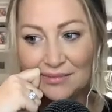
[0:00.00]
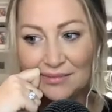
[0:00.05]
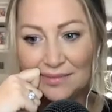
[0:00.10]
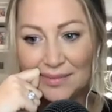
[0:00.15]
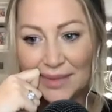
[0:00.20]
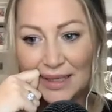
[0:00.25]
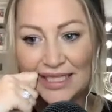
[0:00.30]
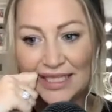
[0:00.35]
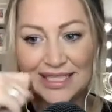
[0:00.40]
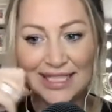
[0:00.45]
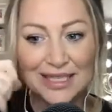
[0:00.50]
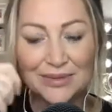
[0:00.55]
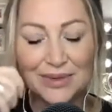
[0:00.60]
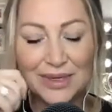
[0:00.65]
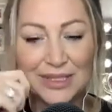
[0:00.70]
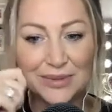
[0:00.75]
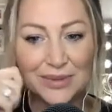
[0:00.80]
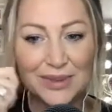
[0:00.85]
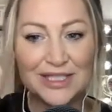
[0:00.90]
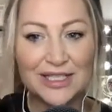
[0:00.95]
because
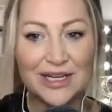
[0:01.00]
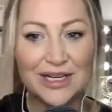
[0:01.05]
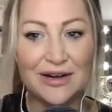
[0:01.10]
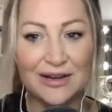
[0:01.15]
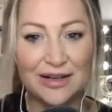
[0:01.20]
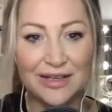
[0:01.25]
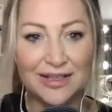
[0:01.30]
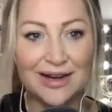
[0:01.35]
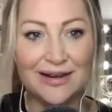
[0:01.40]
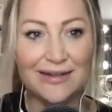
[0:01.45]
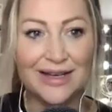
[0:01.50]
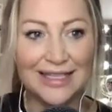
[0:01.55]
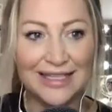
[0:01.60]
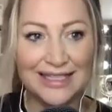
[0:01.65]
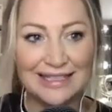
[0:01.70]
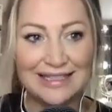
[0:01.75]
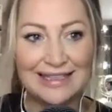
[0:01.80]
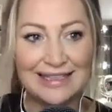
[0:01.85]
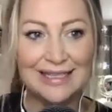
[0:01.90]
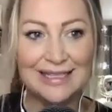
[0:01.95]
otherwise we start going
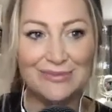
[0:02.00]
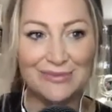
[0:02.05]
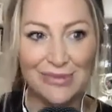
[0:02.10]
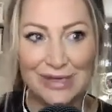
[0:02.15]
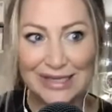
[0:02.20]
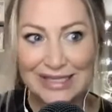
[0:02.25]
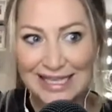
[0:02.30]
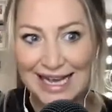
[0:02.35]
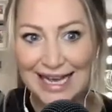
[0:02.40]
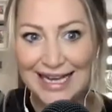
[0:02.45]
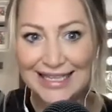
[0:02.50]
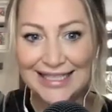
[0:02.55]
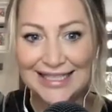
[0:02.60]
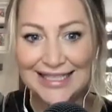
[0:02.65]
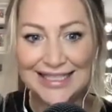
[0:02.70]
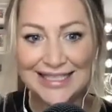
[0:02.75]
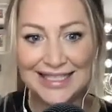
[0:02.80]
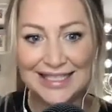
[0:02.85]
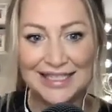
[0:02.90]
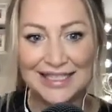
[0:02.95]
into this
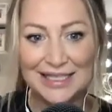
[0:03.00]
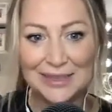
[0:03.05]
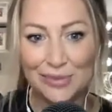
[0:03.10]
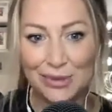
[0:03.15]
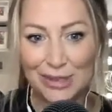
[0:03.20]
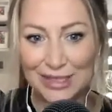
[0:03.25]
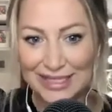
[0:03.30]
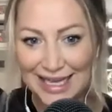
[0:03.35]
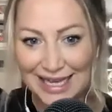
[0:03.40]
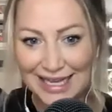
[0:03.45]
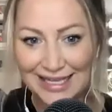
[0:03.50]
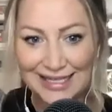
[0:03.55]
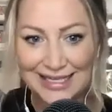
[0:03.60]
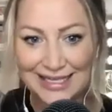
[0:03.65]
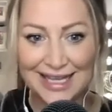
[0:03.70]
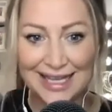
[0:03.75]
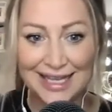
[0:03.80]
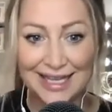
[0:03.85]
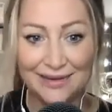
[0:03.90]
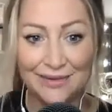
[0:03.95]
pretense and this
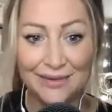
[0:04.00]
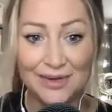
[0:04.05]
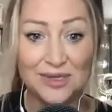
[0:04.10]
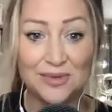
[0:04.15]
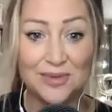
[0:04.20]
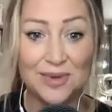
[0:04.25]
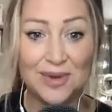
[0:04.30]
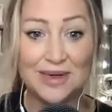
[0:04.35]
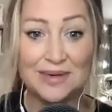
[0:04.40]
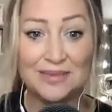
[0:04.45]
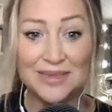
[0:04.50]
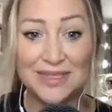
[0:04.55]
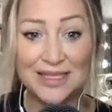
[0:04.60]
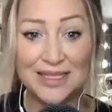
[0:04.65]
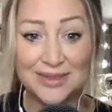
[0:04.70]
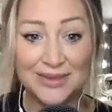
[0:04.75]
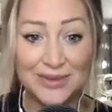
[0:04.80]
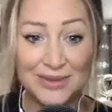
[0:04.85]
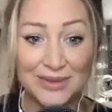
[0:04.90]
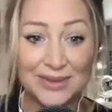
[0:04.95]
pretending, which becomes
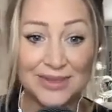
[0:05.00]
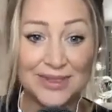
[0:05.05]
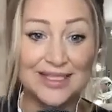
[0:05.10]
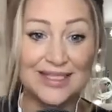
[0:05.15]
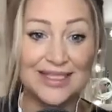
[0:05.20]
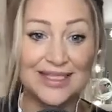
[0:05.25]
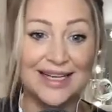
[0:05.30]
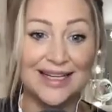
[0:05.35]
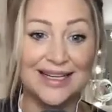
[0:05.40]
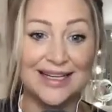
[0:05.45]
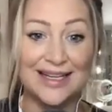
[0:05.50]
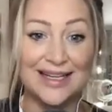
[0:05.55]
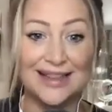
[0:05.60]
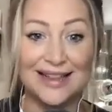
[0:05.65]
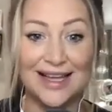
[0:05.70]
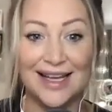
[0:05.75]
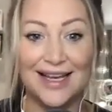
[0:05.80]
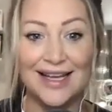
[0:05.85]
exhausting, and then